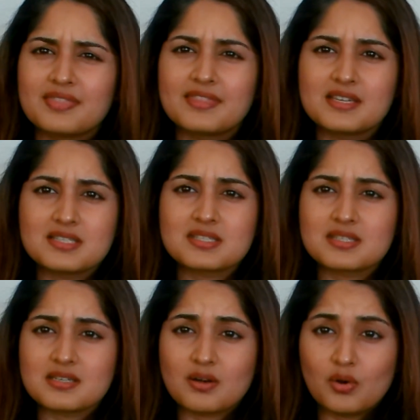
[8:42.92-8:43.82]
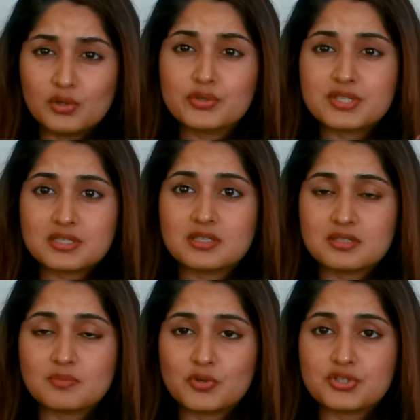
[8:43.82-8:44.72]
This although it's a
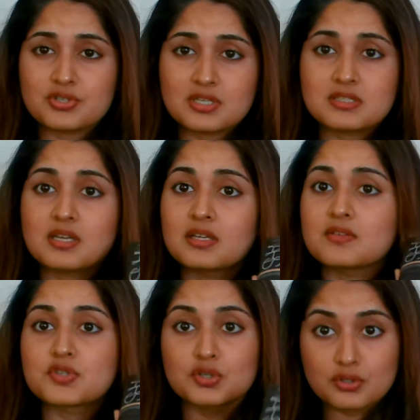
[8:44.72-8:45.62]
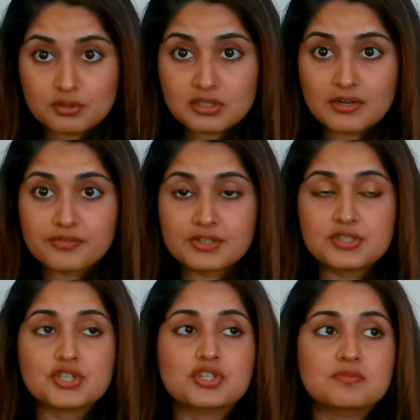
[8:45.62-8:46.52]
tinted moisturizer it gives you good
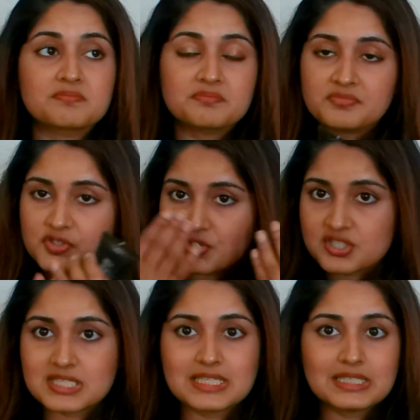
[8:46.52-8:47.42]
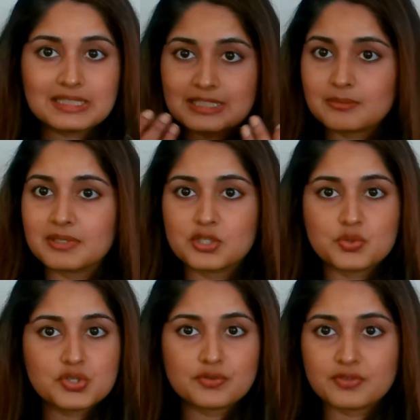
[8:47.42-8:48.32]
coverage you just need a little bit
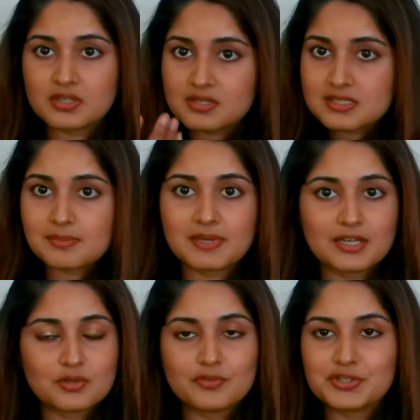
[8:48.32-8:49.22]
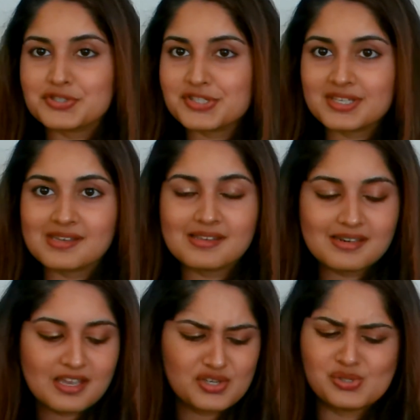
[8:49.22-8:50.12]
use your fingers apply it over your skin
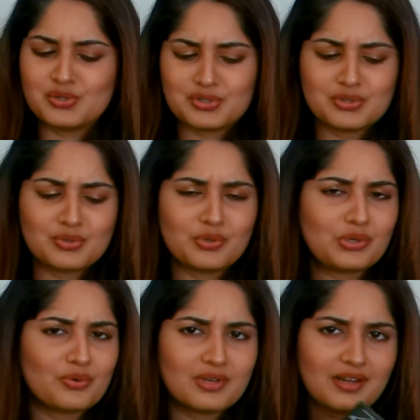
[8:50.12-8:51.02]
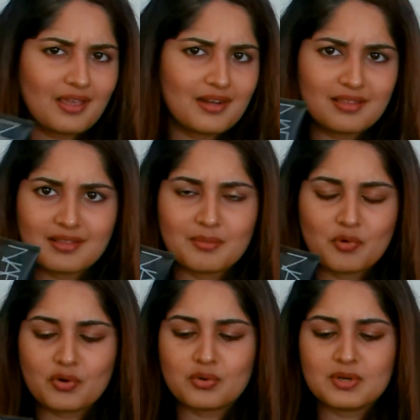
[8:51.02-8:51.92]
and you're good to go you don't need anything
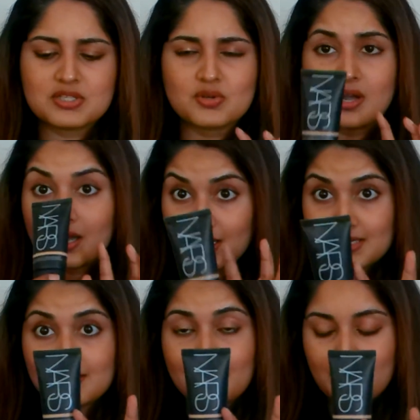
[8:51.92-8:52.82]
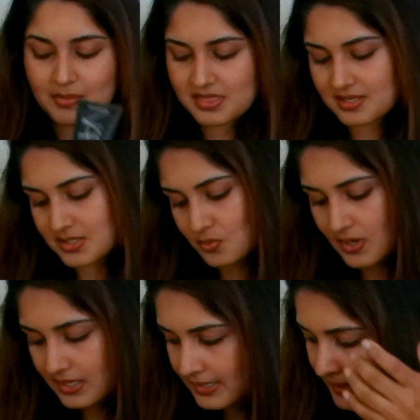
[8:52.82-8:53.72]
more to it so highly recommend this
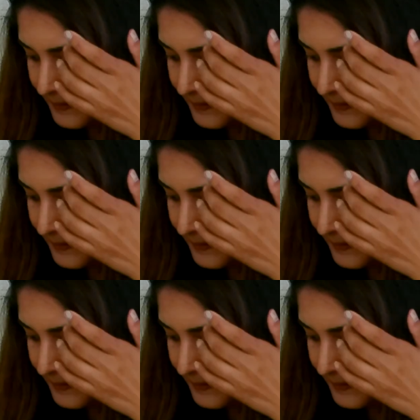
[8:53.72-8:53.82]
one